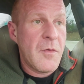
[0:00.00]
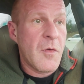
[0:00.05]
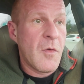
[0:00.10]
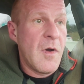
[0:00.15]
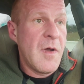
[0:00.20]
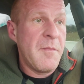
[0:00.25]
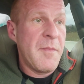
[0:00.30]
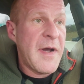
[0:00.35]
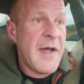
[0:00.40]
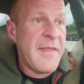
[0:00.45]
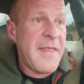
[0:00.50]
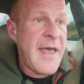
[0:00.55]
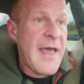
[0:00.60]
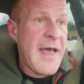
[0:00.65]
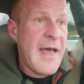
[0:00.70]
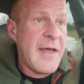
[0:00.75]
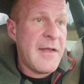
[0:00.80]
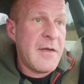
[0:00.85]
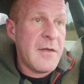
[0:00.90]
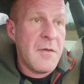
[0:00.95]
going by
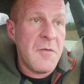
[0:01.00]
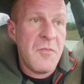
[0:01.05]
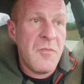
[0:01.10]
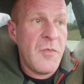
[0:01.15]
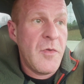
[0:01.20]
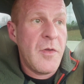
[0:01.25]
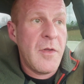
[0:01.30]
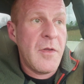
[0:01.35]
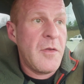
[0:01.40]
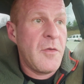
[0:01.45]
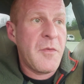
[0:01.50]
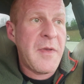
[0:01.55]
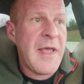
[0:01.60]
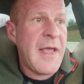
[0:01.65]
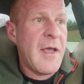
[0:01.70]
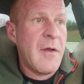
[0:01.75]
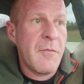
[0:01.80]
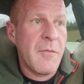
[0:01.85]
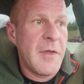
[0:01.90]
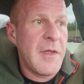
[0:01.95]
that, you
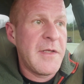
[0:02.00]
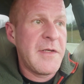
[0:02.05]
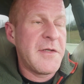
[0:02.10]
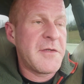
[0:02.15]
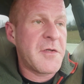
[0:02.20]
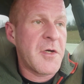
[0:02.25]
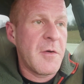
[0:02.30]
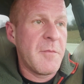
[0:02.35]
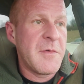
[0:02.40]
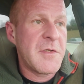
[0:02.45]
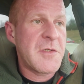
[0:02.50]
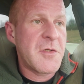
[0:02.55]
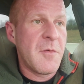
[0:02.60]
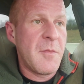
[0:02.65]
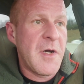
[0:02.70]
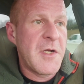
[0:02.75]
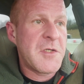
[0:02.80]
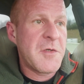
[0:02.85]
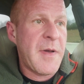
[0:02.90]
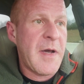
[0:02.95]
can't really determine so
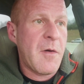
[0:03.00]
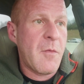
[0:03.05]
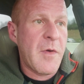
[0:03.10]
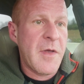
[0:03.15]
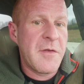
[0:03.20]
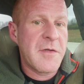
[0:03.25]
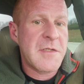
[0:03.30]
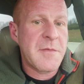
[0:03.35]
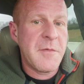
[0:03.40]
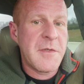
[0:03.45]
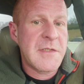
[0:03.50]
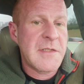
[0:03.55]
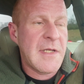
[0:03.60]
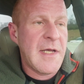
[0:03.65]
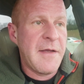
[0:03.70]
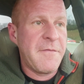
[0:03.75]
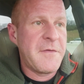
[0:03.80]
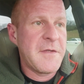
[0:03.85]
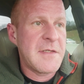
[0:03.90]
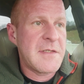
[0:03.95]
much about whether someone's
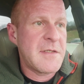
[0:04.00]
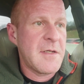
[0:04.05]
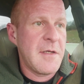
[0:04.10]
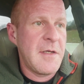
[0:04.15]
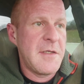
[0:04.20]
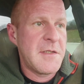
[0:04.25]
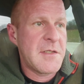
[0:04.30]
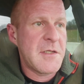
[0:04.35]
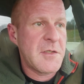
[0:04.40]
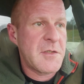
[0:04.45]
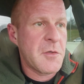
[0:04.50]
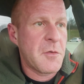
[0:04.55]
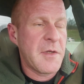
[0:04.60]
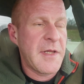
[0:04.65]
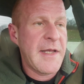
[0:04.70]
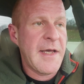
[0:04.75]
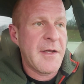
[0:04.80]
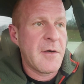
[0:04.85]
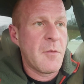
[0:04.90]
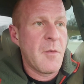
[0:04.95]
life is
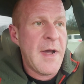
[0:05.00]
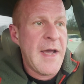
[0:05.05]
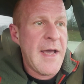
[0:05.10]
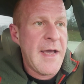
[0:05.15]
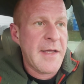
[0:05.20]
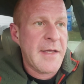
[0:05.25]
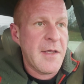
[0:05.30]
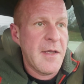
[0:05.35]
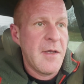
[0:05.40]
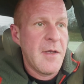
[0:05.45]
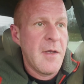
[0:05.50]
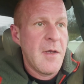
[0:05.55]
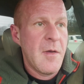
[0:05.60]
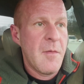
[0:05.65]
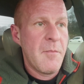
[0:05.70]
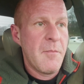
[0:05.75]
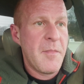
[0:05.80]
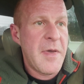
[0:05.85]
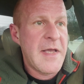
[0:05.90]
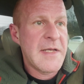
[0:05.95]
totally out of whack
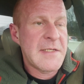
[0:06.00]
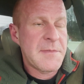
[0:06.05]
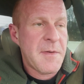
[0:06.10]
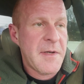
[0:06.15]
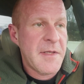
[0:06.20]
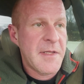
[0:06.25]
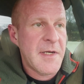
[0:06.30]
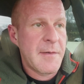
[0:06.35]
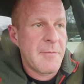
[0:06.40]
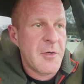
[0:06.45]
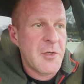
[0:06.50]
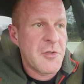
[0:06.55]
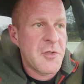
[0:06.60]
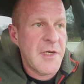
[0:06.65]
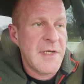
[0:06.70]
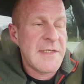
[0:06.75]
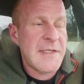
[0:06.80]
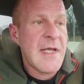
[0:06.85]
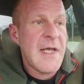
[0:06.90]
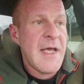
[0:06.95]
based upon the number of
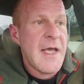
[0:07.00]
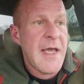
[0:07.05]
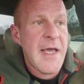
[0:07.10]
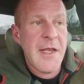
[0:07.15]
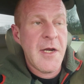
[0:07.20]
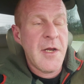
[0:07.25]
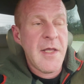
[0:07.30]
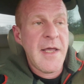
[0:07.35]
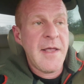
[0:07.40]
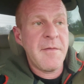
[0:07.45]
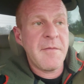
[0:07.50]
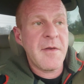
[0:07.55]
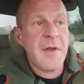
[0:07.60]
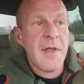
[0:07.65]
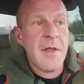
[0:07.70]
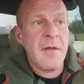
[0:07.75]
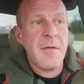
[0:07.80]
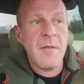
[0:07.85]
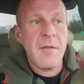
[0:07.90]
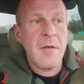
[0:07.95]
drinks. And
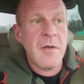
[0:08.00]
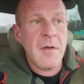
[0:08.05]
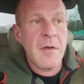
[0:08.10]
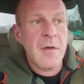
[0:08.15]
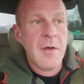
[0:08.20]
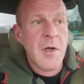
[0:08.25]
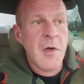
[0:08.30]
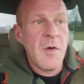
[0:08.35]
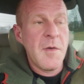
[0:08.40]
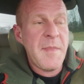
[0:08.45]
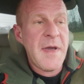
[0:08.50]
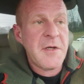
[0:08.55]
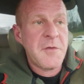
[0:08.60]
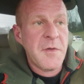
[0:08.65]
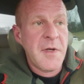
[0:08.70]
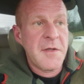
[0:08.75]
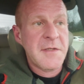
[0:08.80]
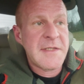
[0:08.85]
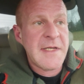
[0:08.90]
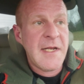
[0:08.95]
going back
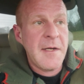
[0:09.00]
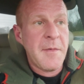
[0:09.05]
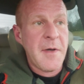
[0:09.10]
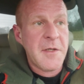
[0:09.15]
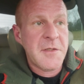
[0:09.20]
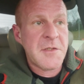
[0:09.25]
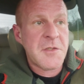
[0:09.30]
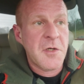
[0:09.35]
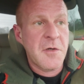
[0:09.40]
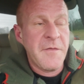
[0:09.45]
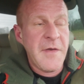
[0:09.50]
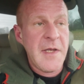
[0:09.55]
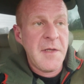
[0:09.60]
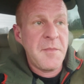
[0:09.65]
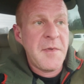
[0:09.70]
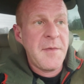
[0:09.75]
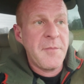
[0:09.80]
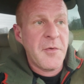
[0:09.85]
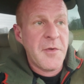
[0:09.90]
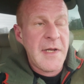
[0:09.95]
to what I was saying about
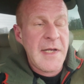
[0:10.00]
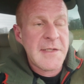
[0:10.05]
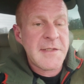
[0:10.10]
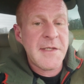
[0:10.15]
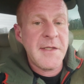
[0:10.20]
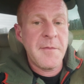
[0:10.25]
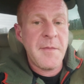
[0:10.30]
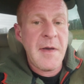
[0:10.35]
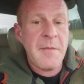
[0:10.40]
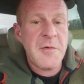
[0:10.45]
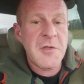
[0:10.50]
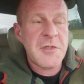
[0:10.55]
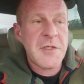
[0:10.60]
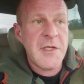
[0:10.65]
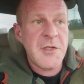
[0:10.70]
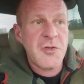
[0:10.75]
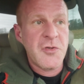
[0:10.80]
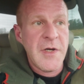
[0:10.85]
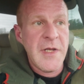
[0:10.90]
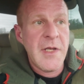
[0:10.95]
surveying people and asking them how much
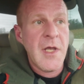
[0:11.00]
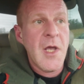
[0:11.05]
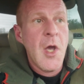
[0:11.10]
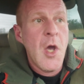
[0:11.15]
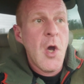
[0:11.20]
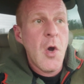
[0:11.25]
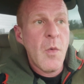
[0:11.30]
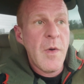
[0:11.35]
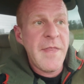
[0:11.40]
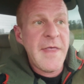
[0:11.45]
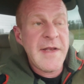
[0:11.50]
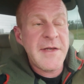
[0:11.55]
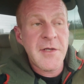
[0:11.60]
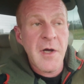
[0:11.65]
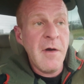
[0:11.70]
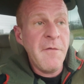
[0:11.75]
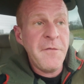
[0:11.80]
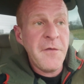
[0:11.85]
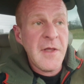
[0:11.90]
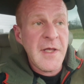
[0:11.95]
they drink, when they
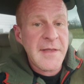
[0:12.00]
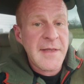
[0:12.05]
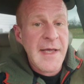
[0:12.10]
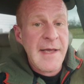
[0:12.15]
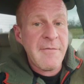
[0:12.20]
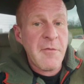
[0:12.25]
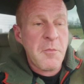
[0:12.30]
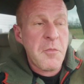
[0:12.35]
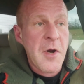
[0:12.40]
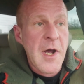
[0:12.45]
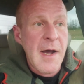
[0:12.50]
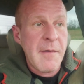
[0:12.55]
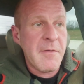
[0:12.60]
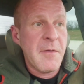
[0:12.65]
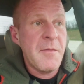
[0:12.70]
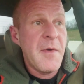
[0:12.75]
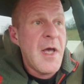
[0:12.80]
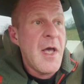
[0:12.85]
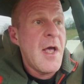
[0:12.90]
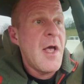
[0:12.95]
don't feel like they have a
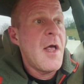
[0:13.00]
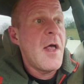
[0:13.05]
problem,